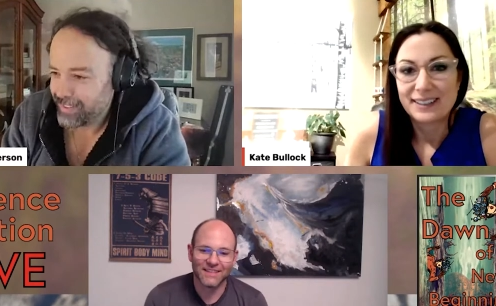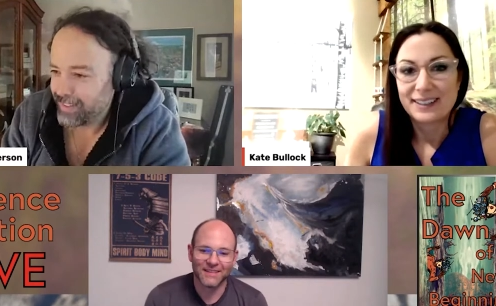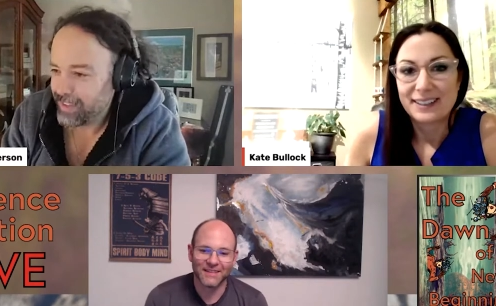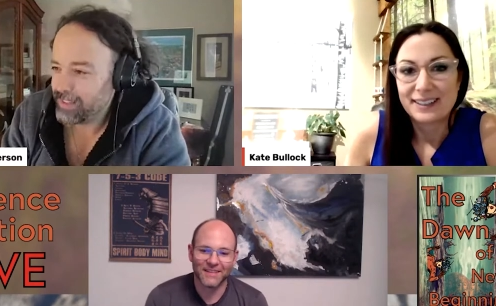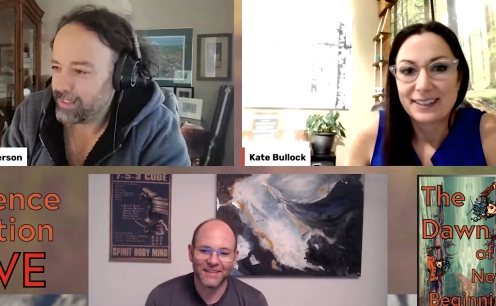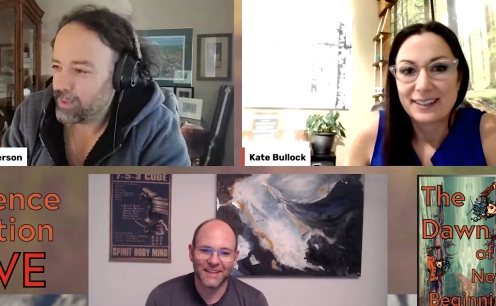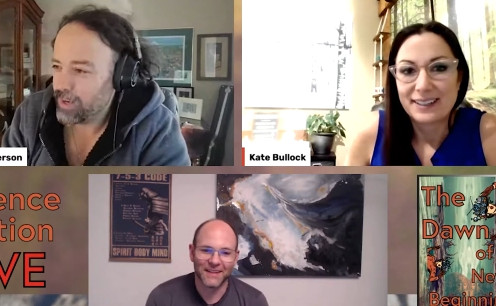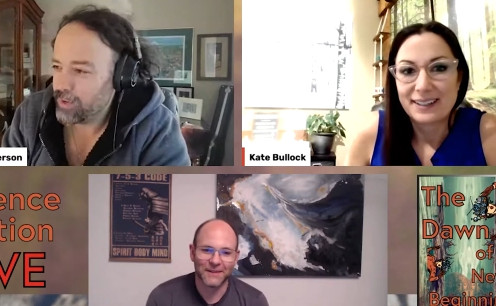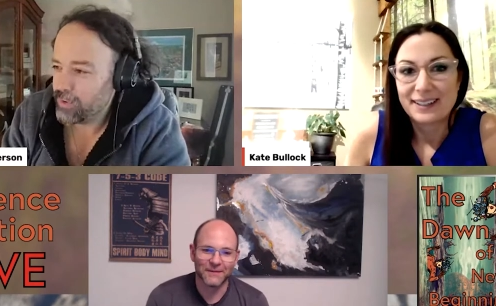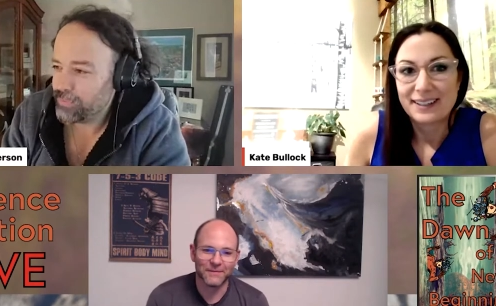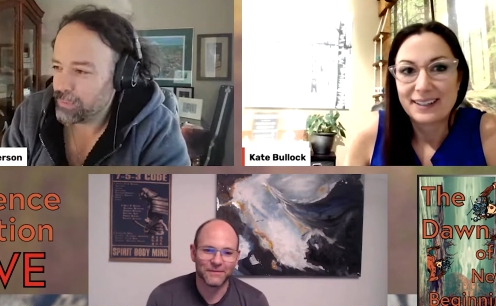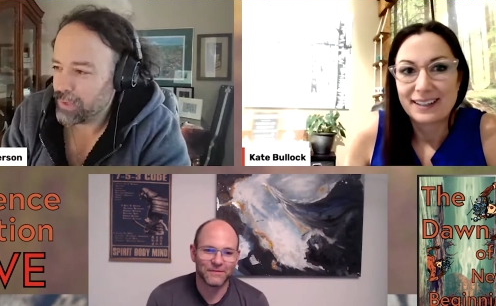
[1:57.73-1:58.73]
Speaker 1: Caitlin, are
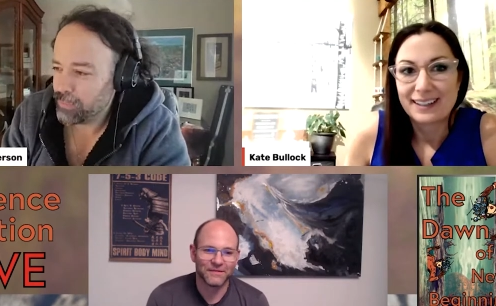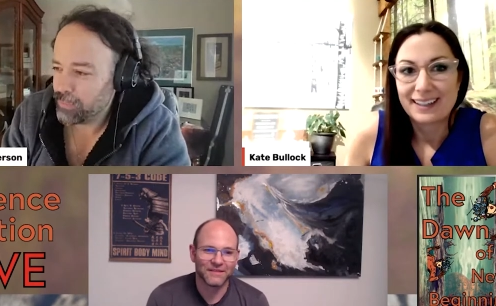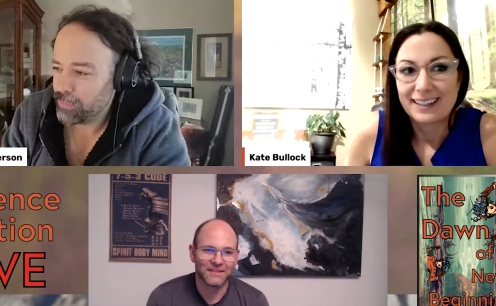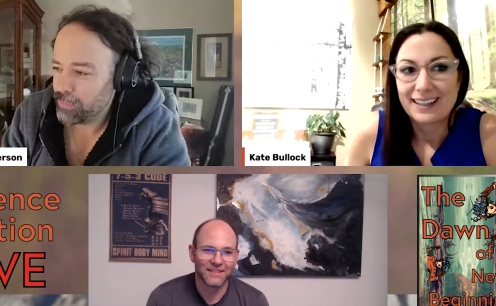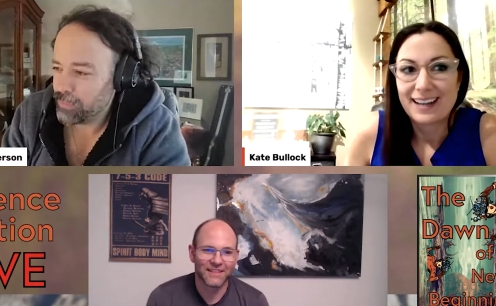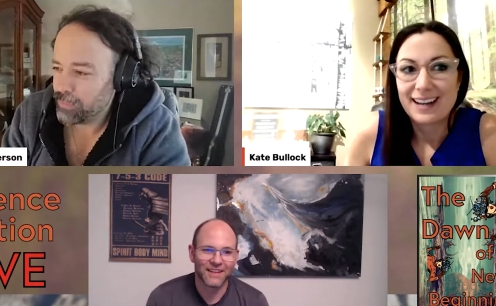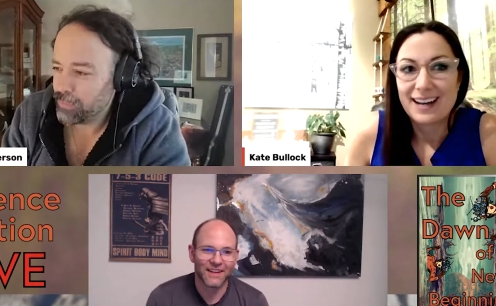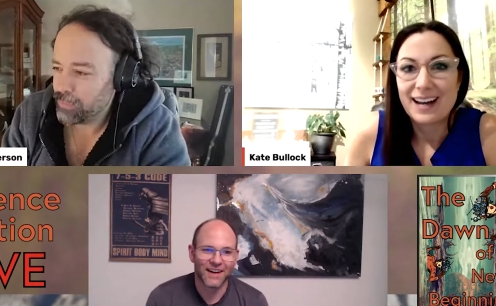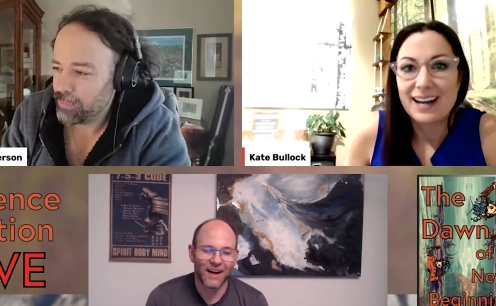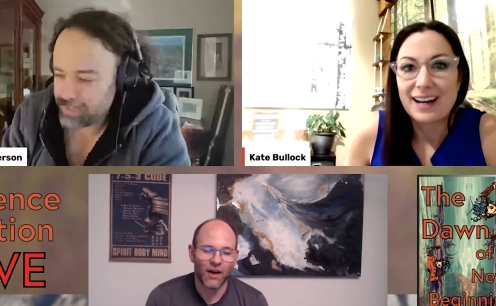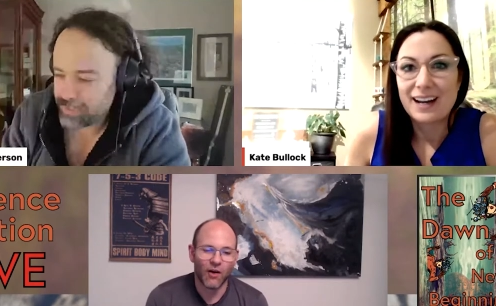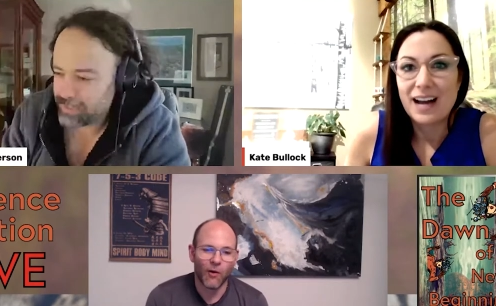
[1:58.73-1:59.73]
you from Alberta, born and
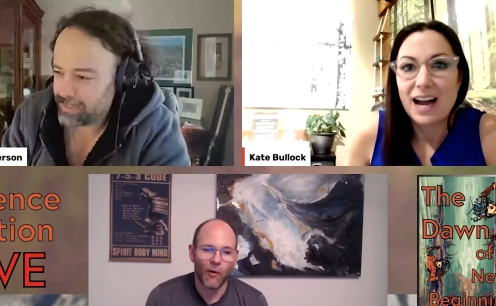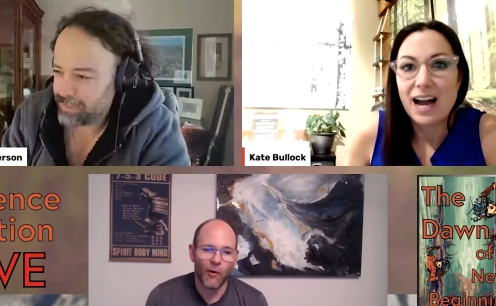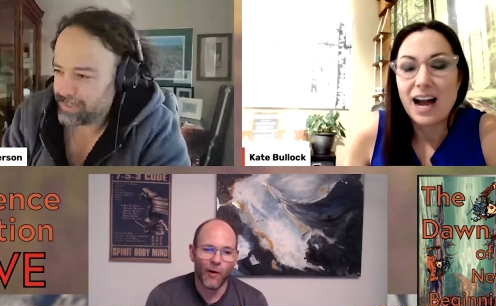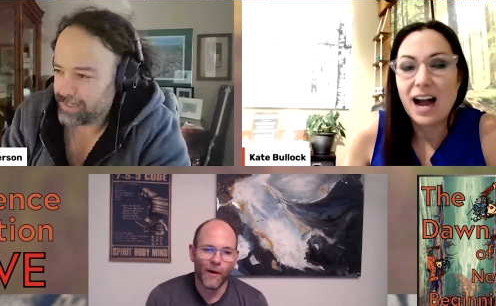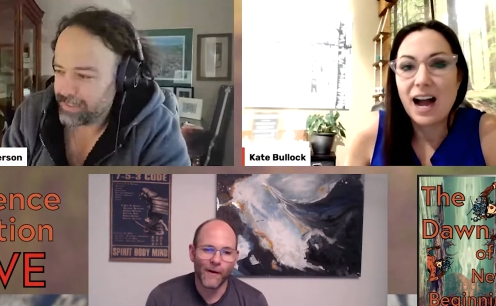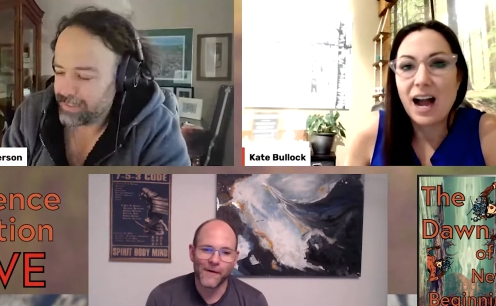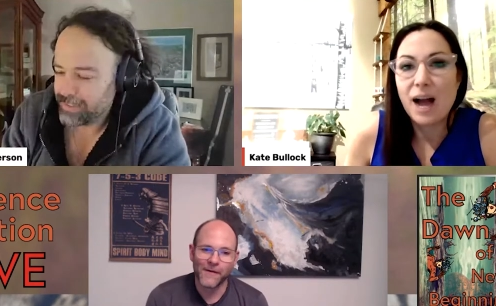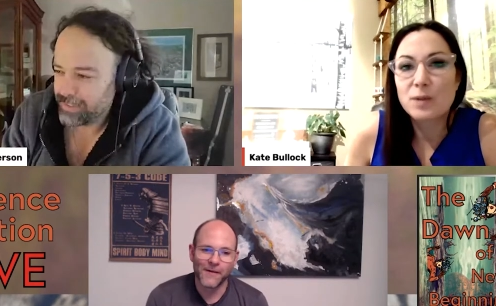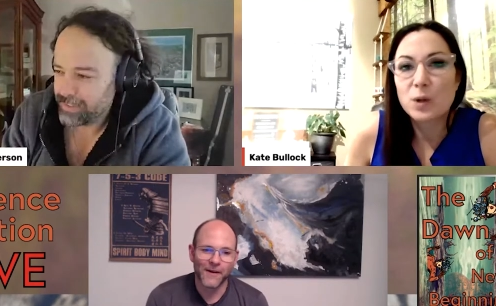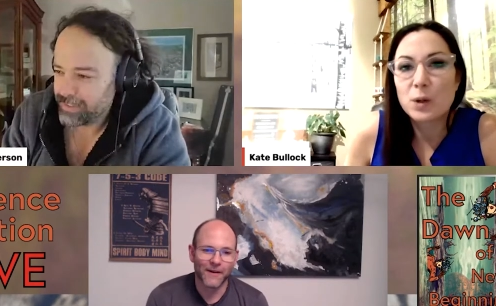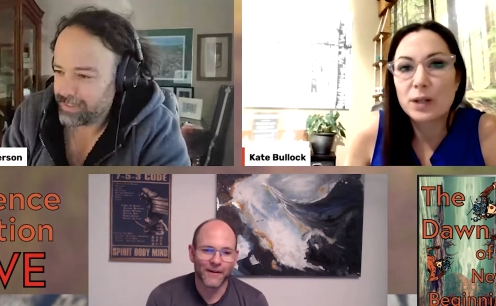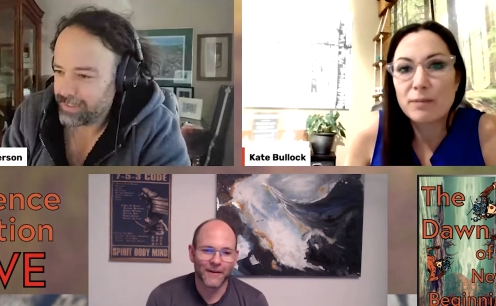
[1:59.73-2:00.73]
raised?
Speaker 2: Uh,
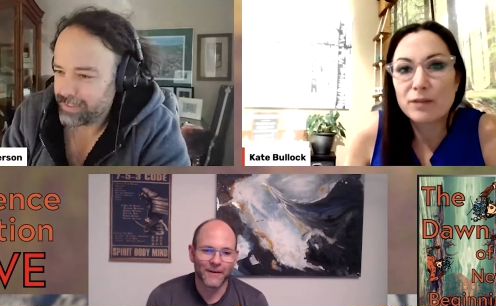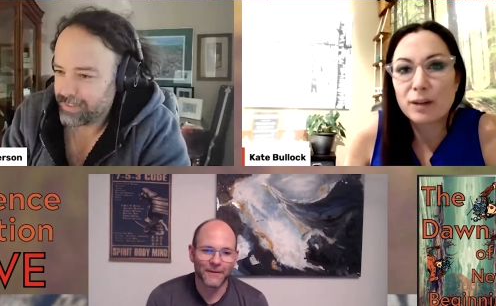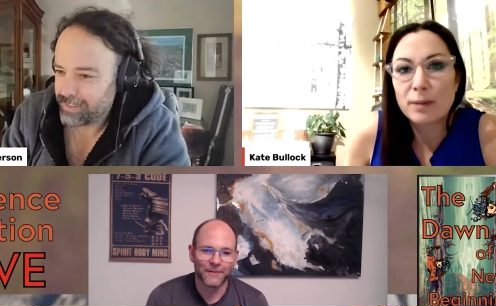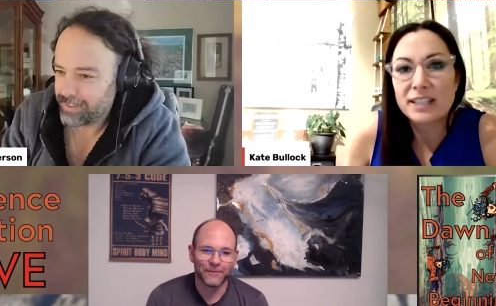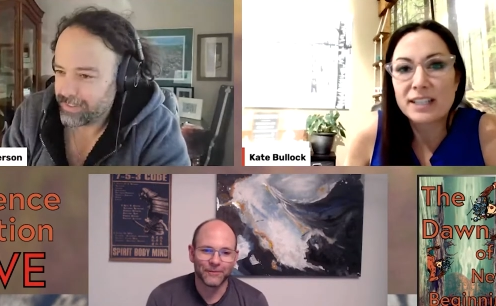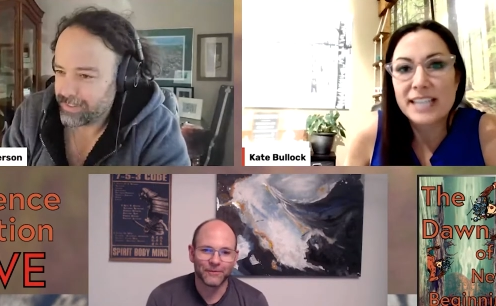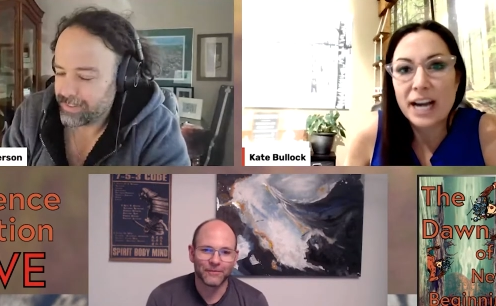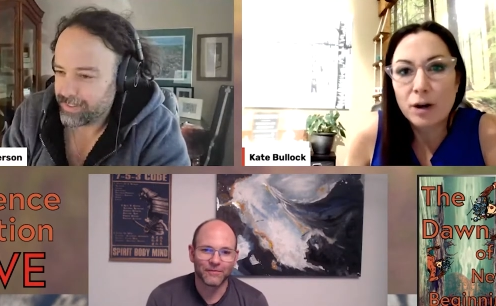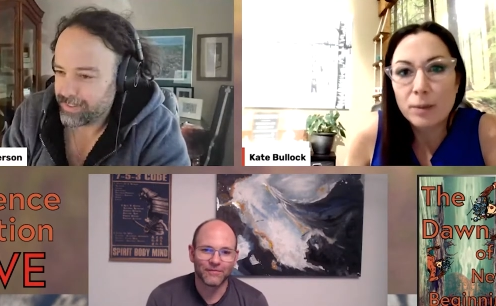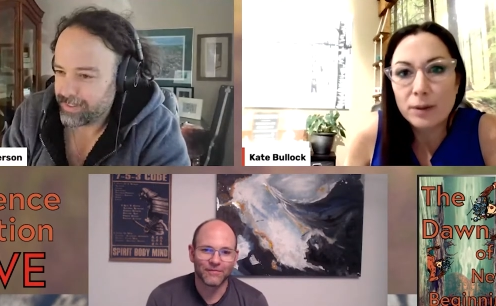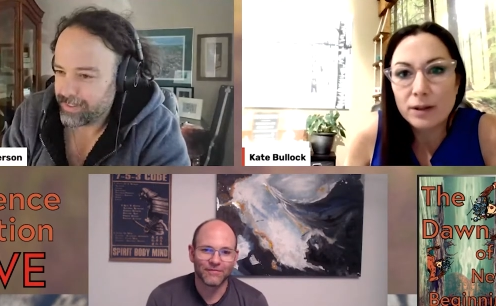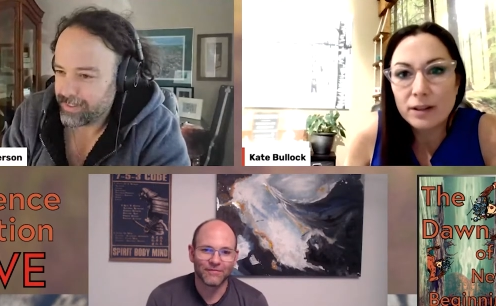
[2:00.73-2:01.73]
I'm told I'm oh. from
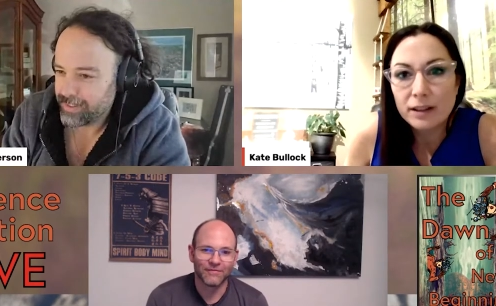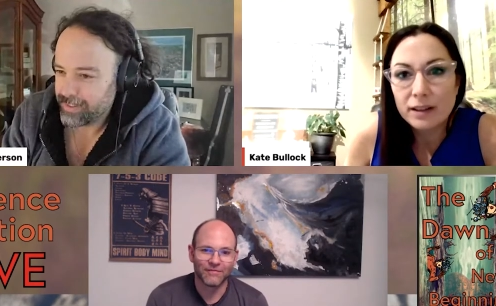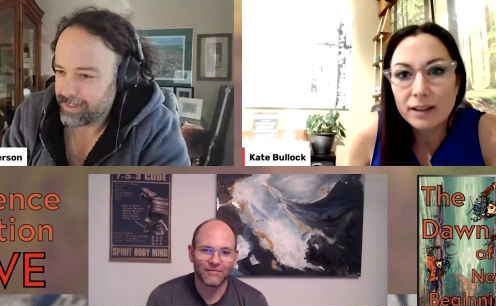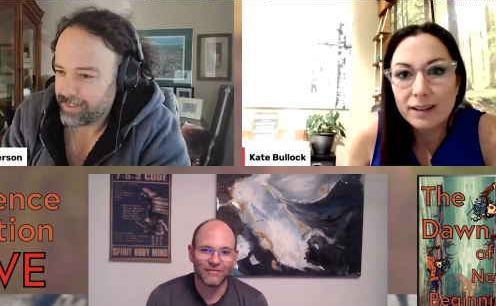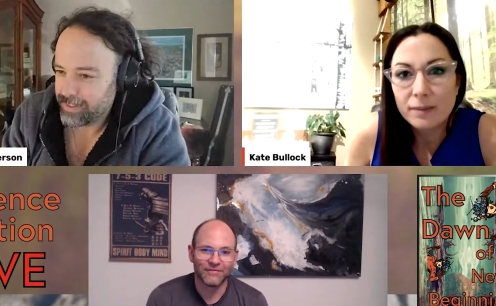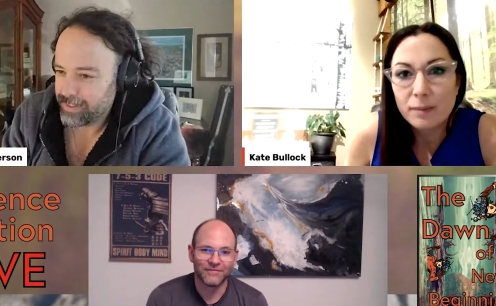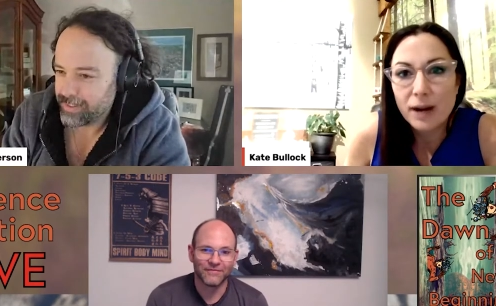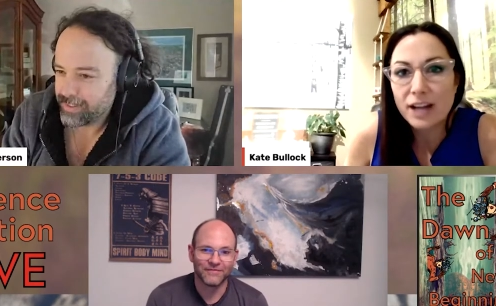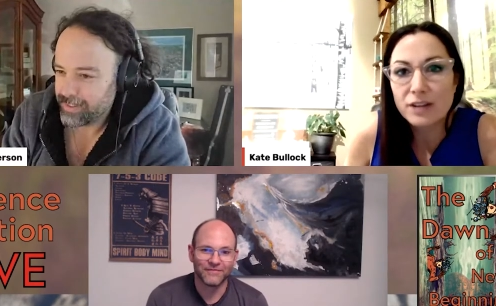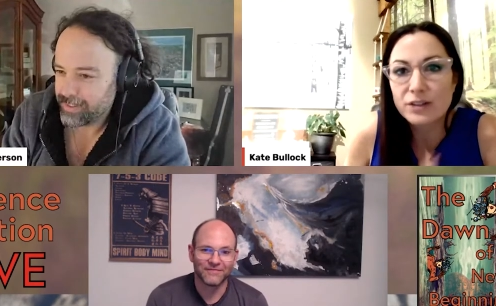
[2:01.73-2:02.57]
Ontario, but I